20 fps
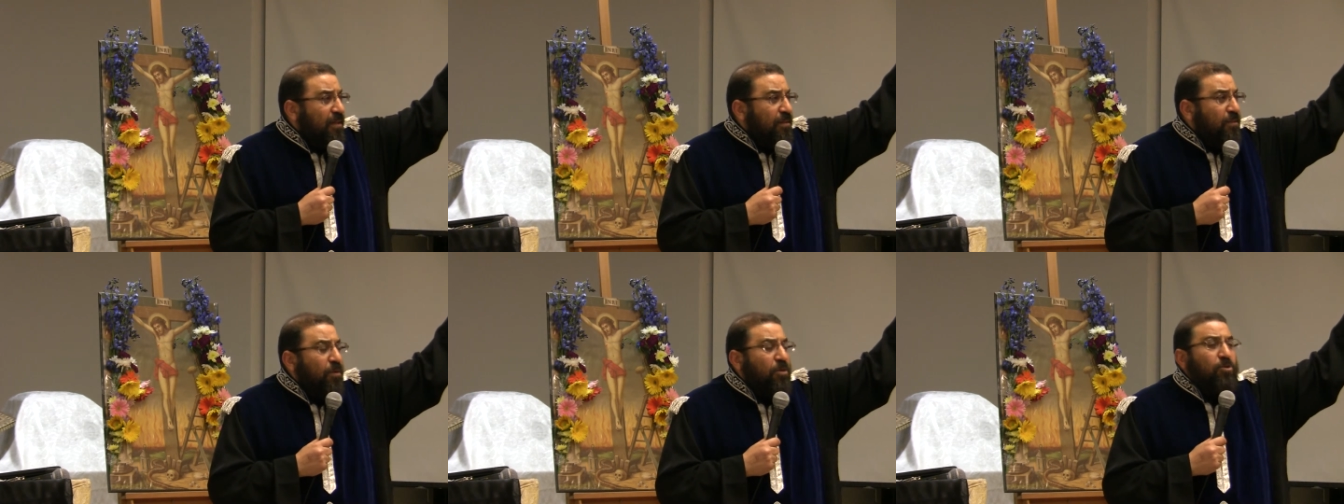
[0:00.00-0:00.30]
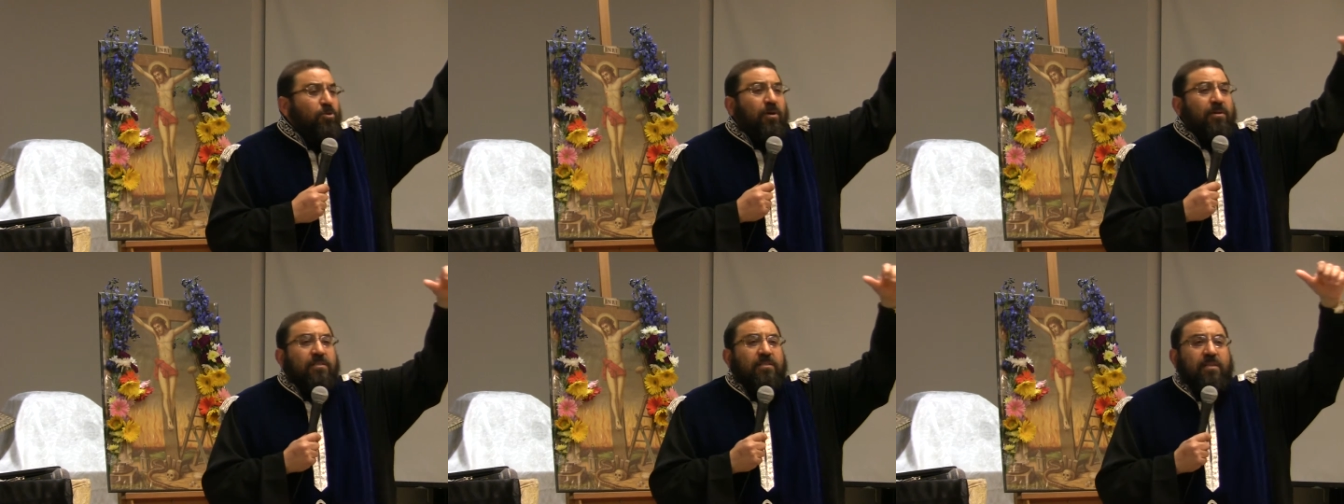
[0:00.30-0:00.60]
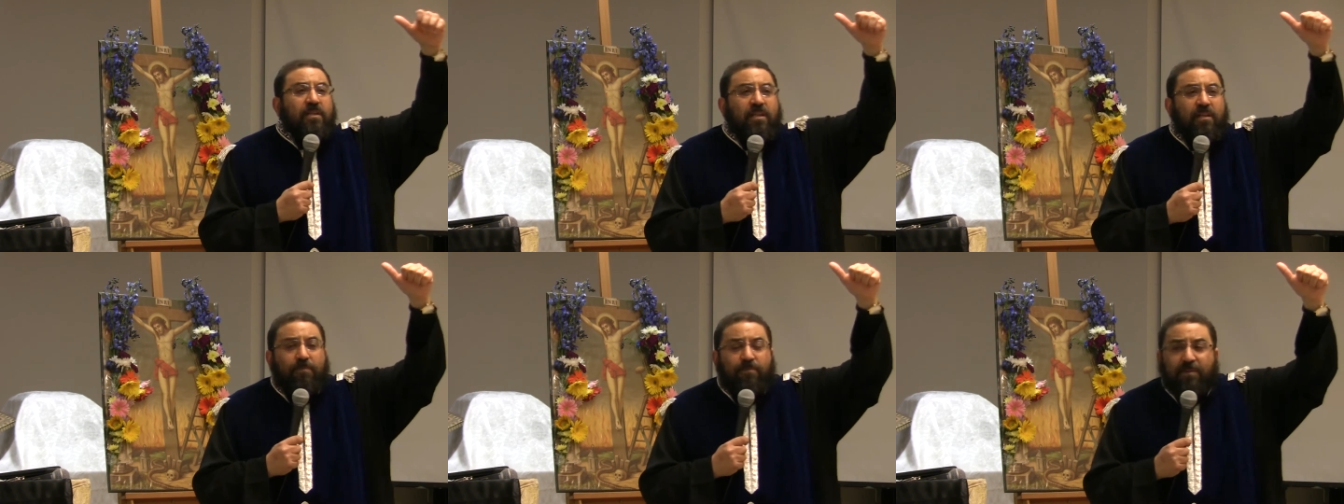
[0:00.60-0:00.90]
Those who are
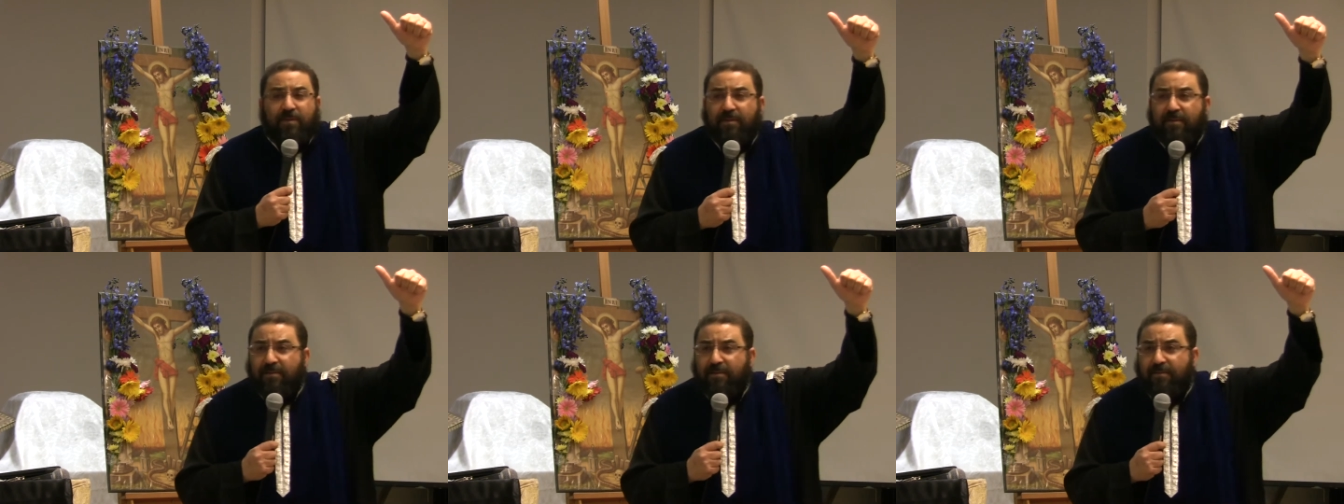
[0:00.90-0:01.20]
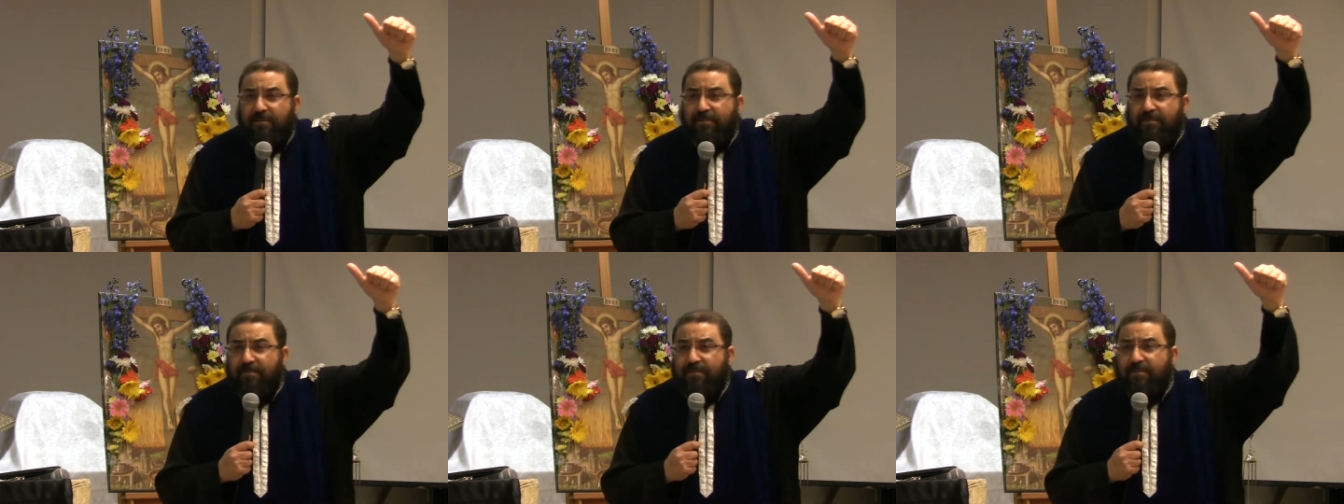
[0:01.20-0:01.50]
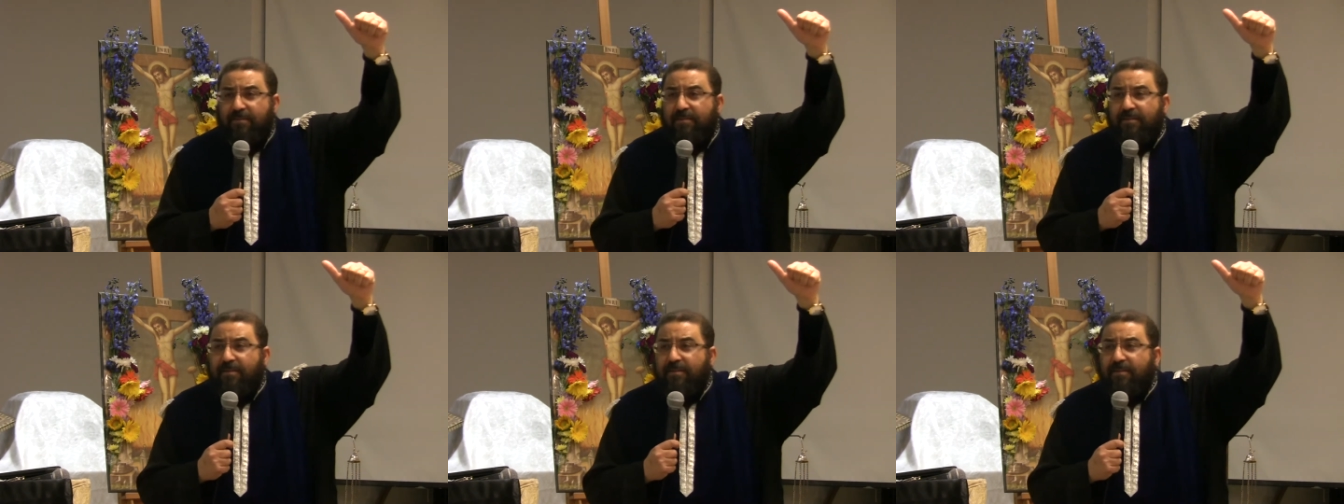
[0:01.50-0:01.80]
sleeping,
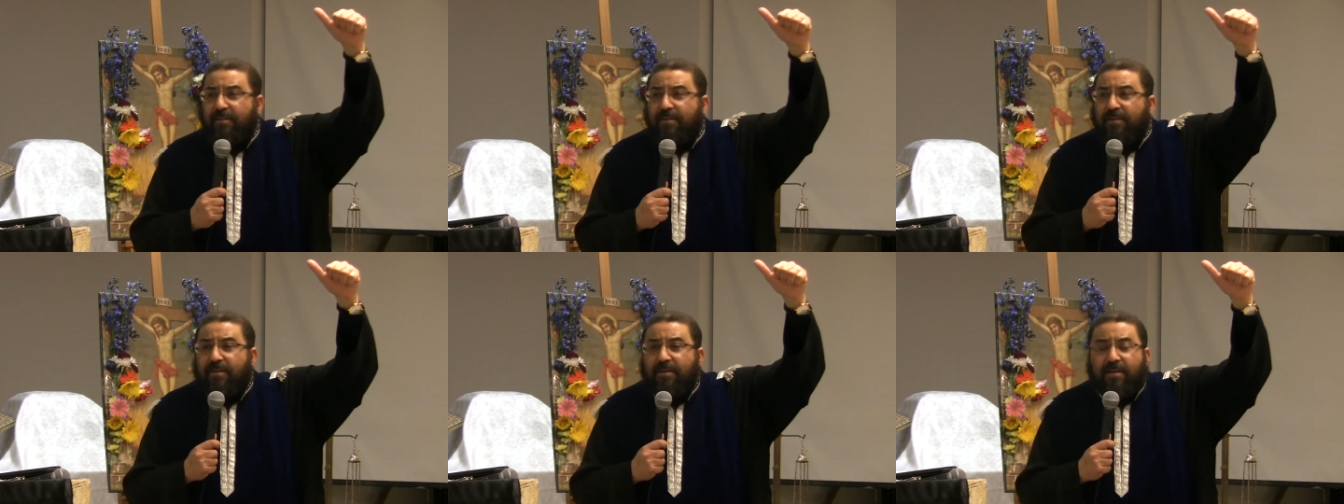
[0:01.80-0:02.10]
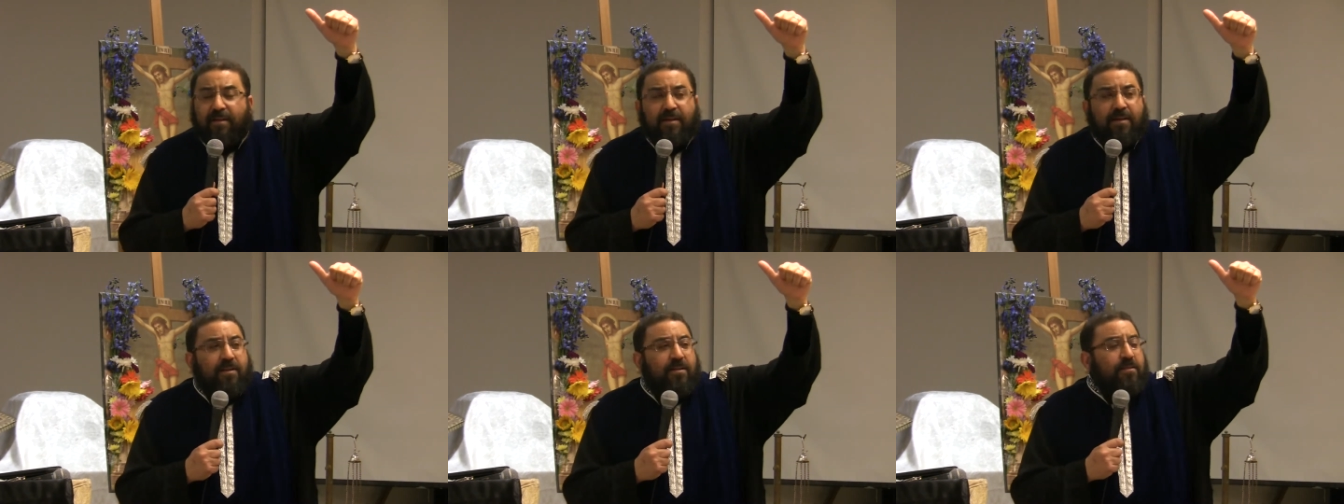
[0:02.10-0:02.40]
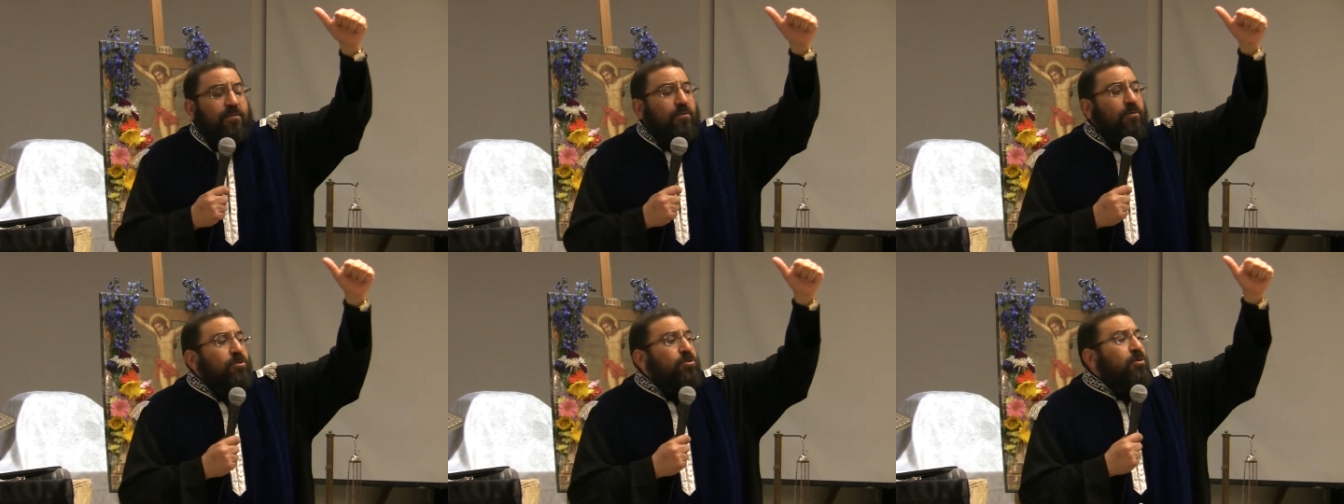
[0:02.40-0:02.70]

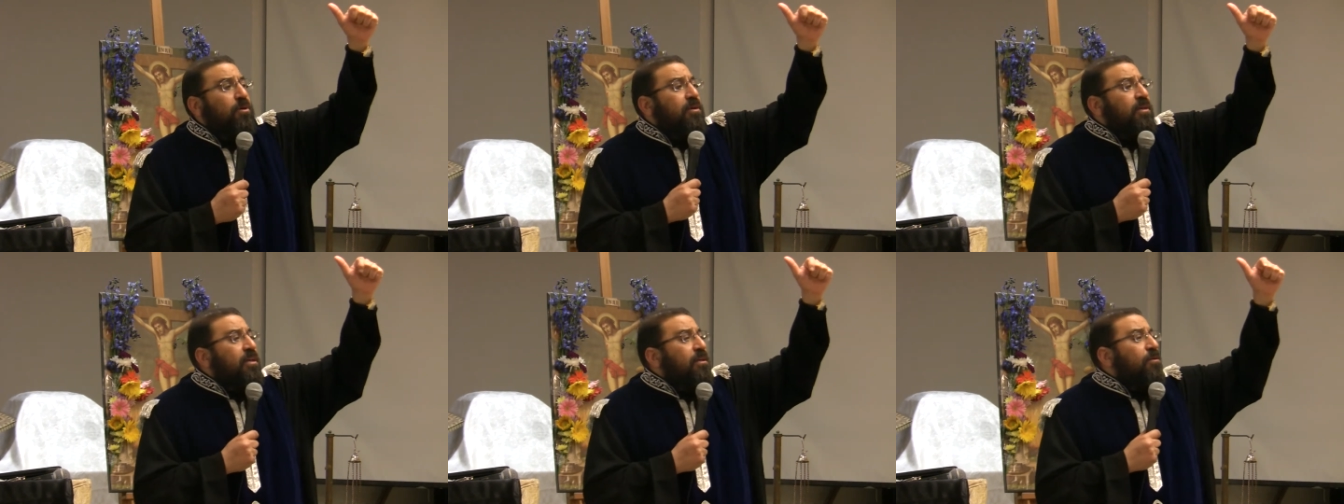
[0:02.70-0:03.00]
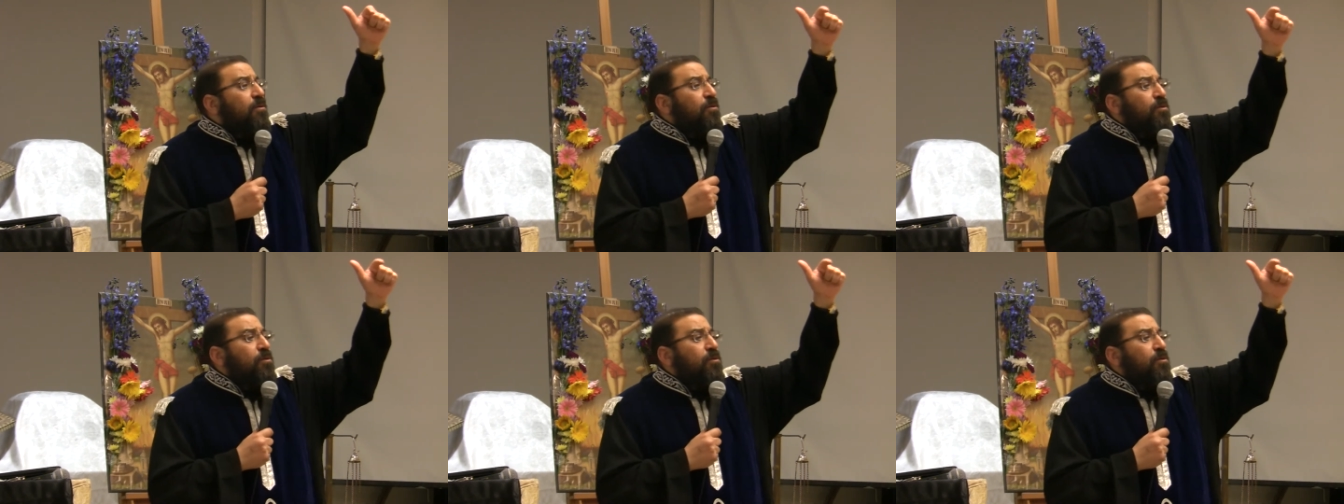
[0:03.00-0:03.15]
and those who are here